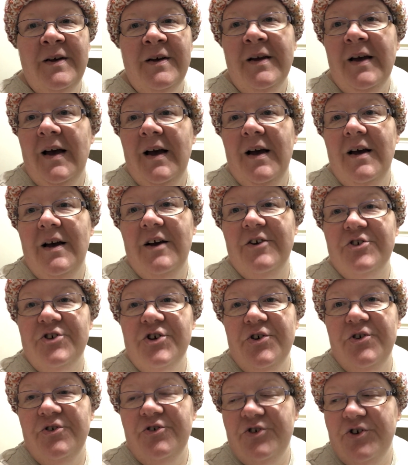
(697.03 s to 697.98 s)
yeah, I
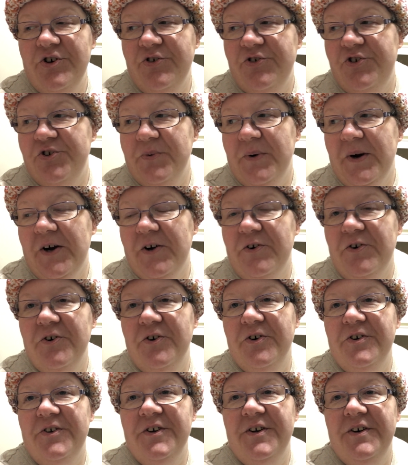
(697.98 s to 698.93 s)
showed showed you what I
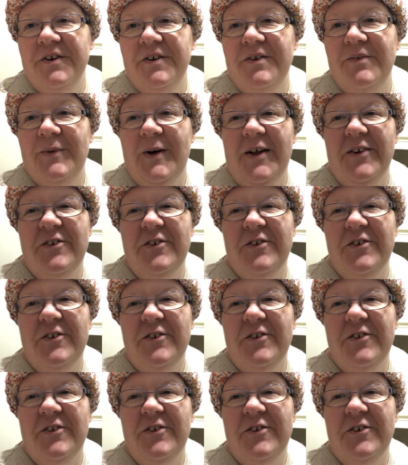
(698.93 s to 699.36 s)
could and well,